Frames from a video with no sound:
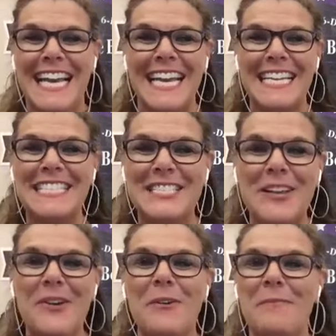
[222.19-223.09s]
is
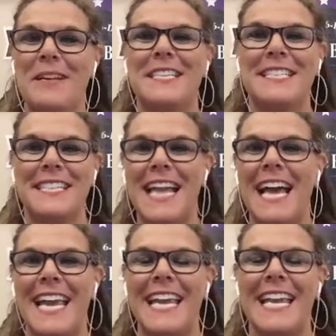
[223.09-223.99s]
so much
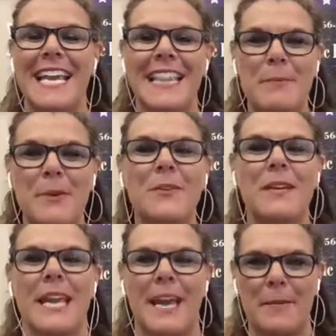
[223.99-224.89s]
like the boot
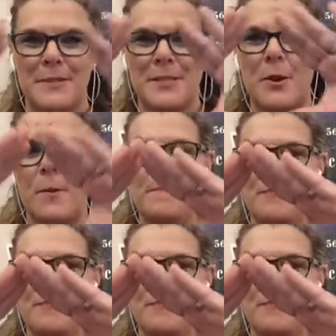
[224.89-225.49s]
camp. So